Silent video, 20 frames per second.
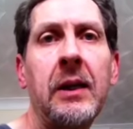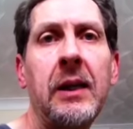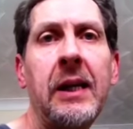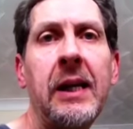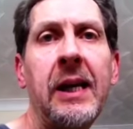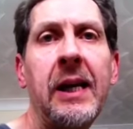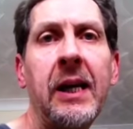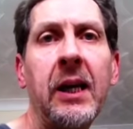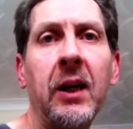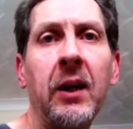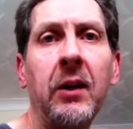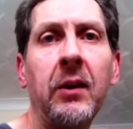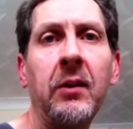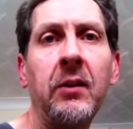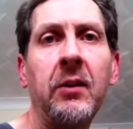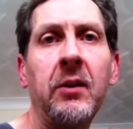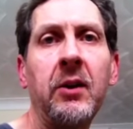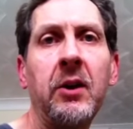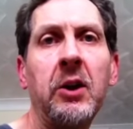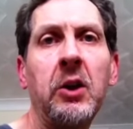Here
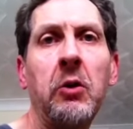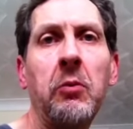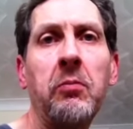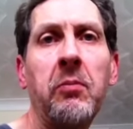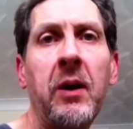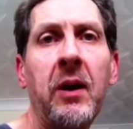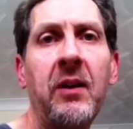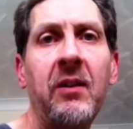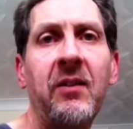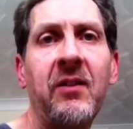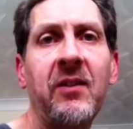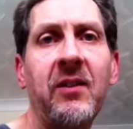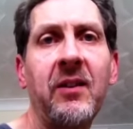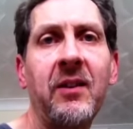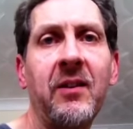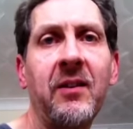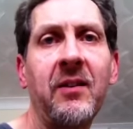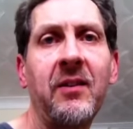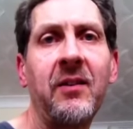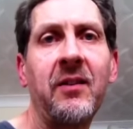you
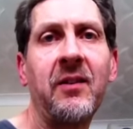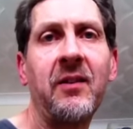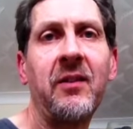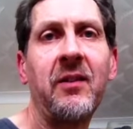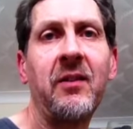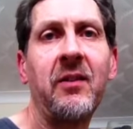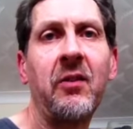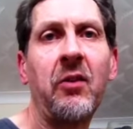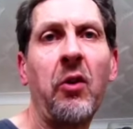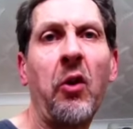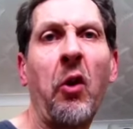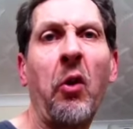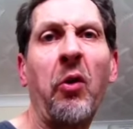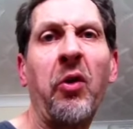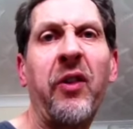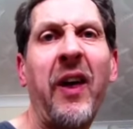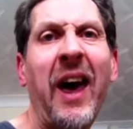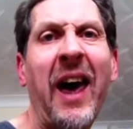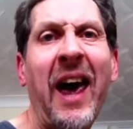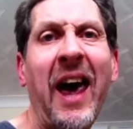miss,
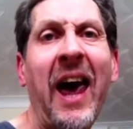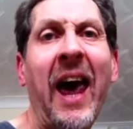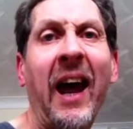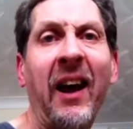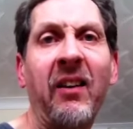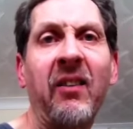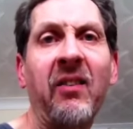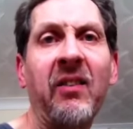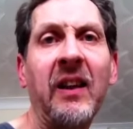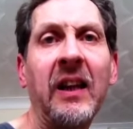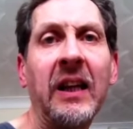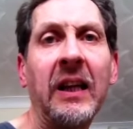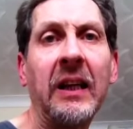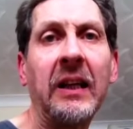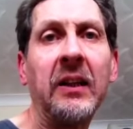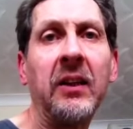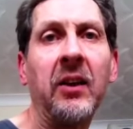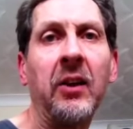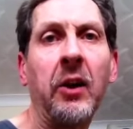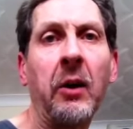or there
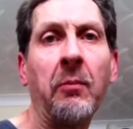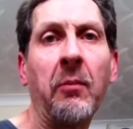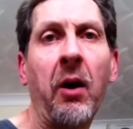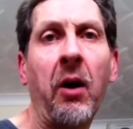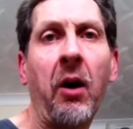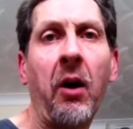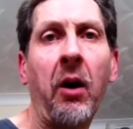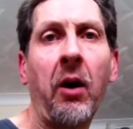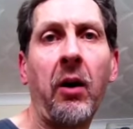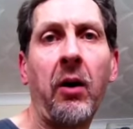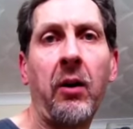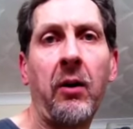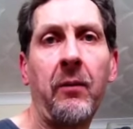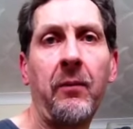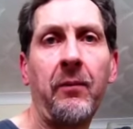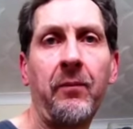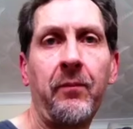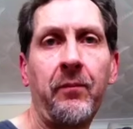exceed the mark.